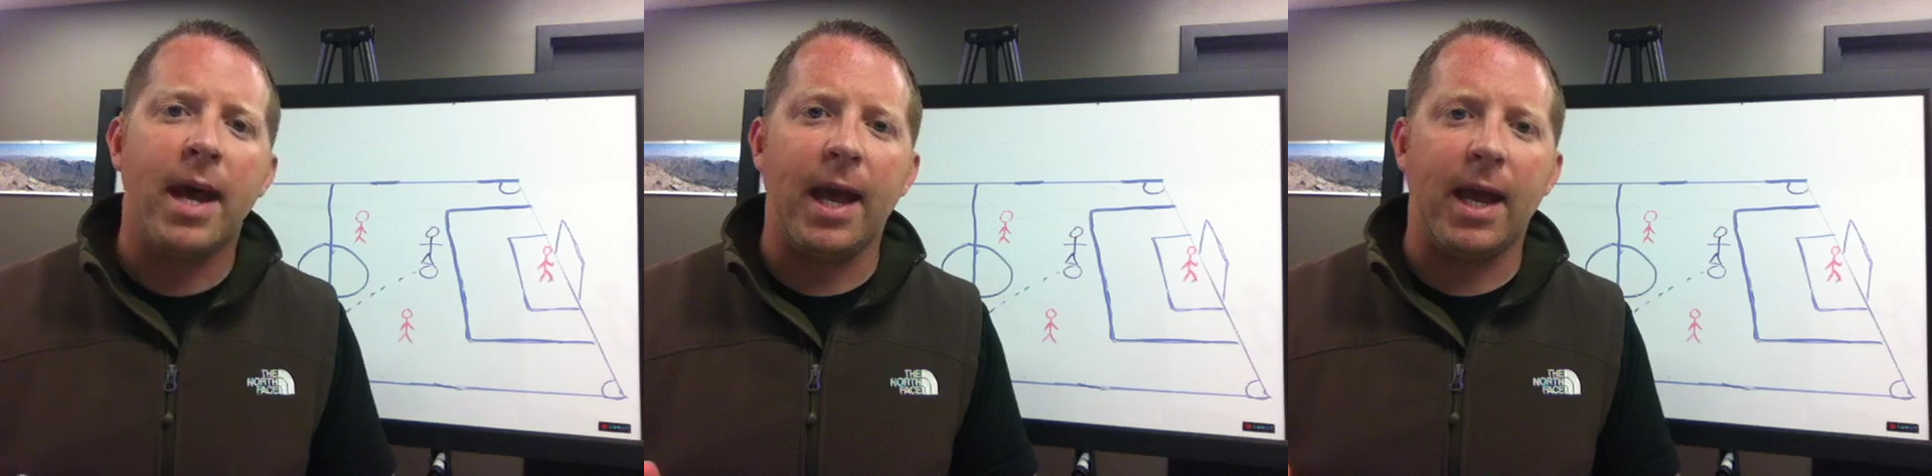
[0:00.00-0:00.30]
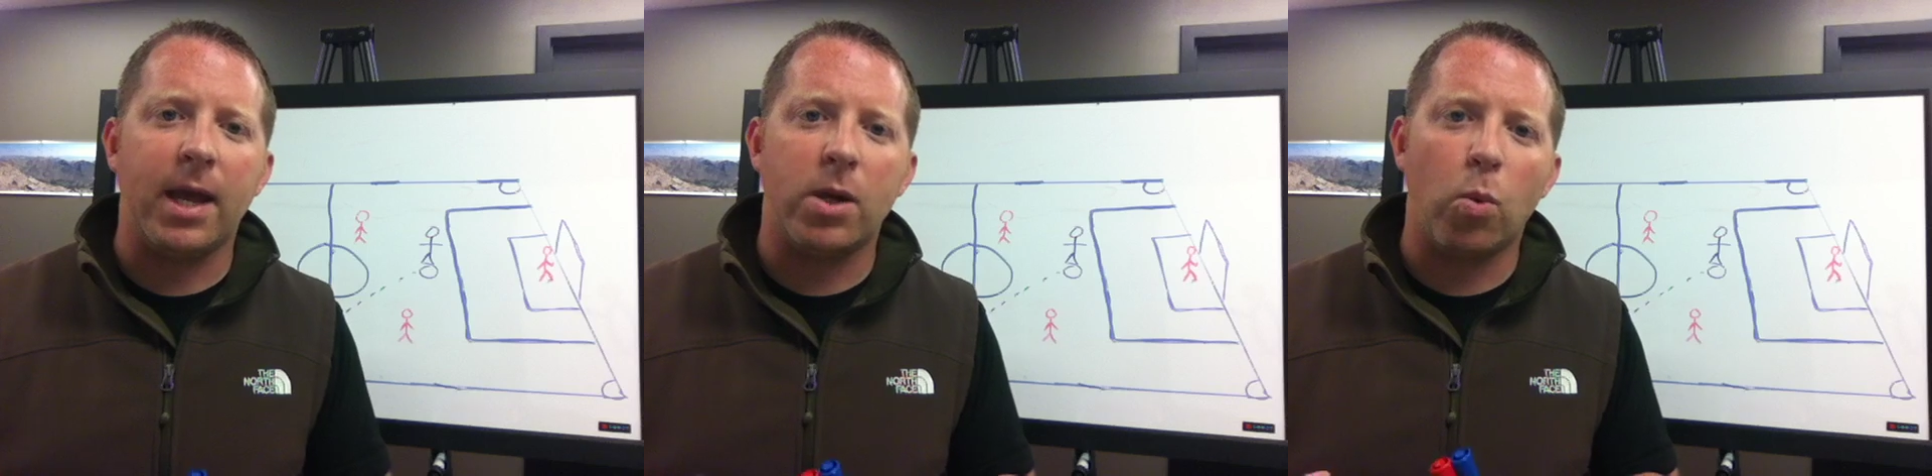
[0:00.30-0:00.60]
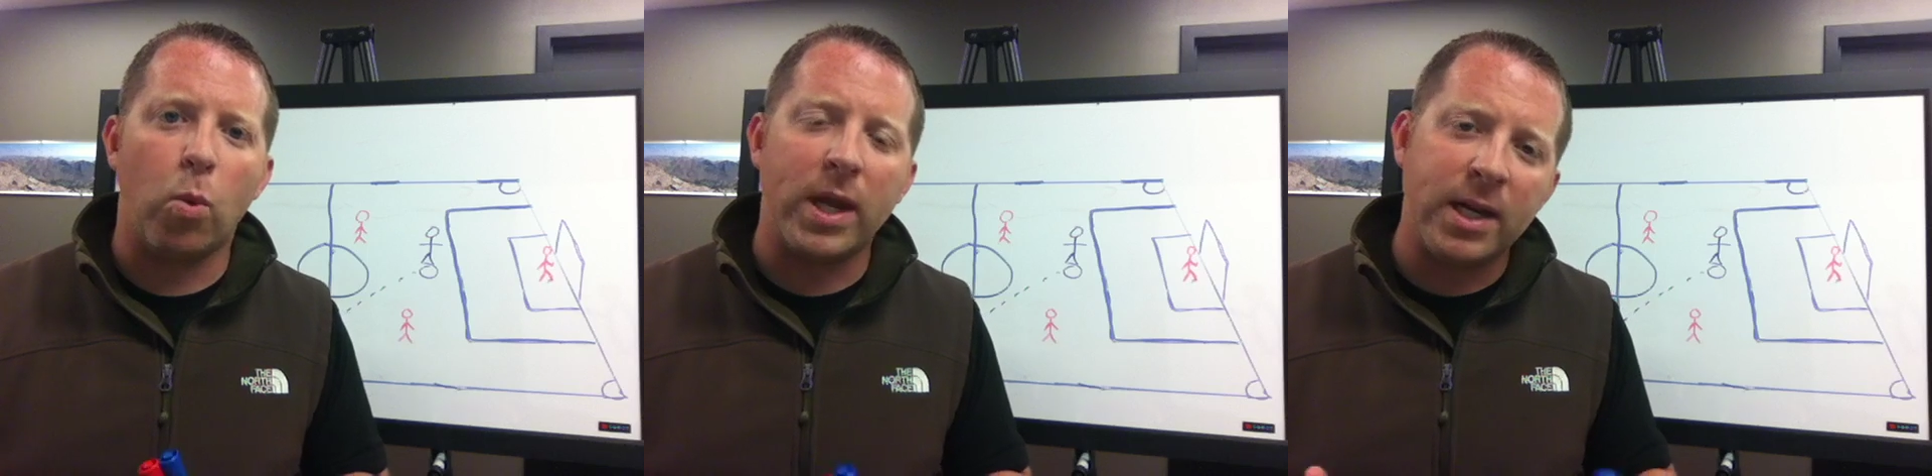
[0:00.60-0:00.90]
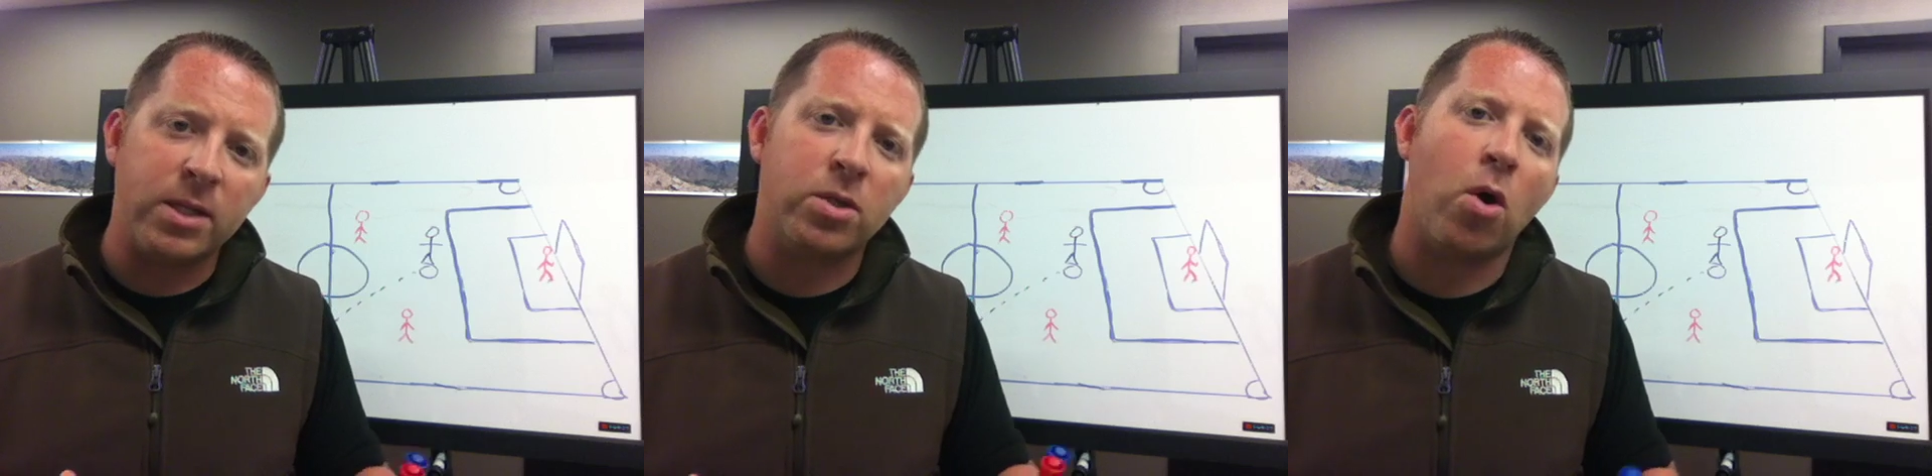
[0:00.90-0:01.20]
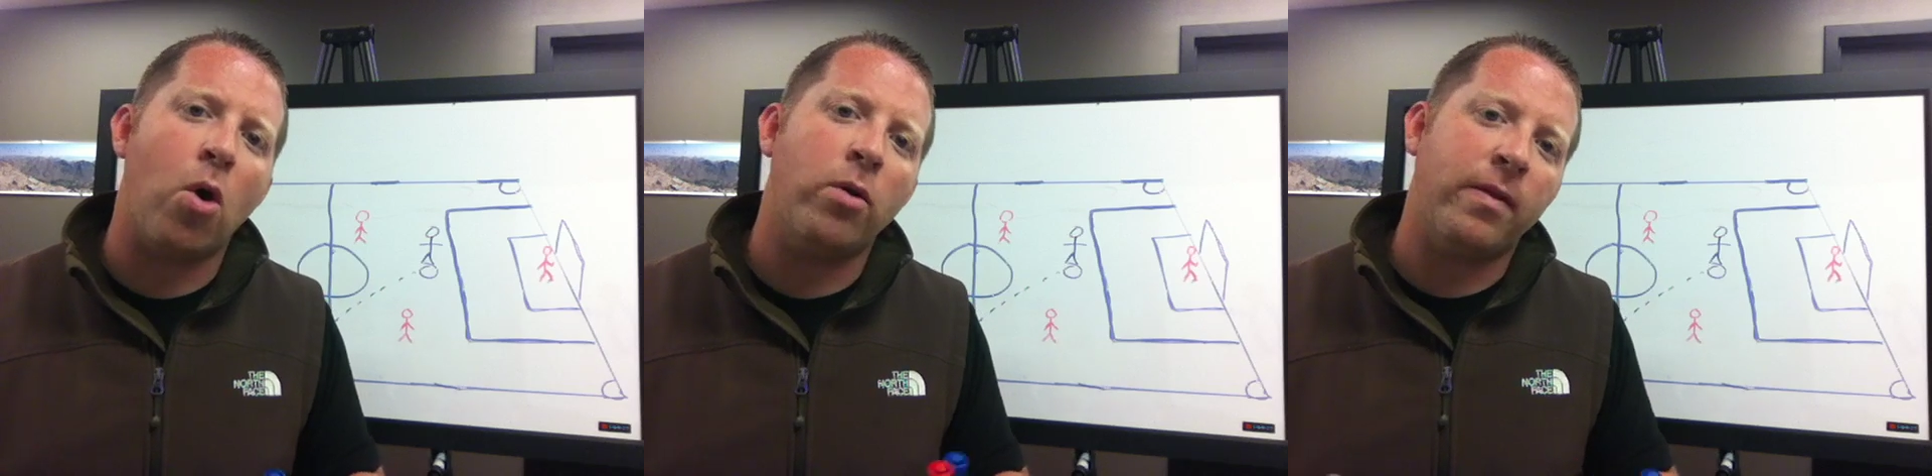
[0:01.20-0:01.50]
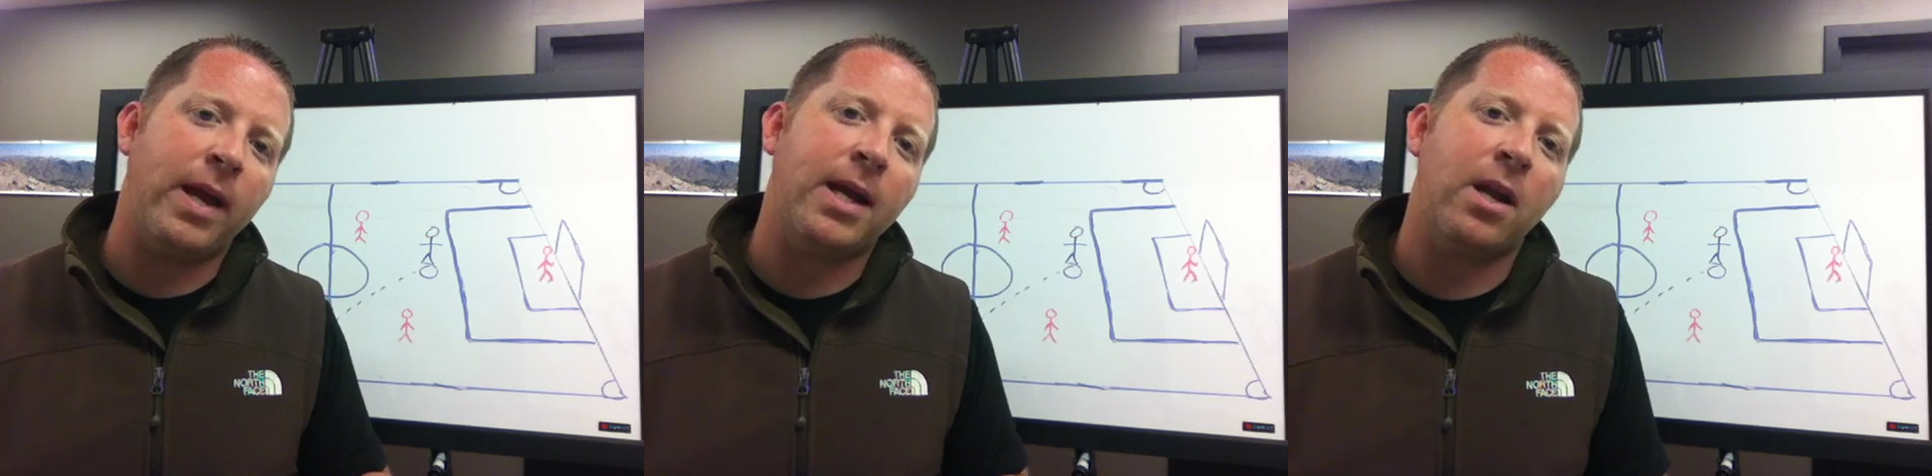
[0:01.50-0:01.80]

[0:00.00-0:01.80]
and when it is called and that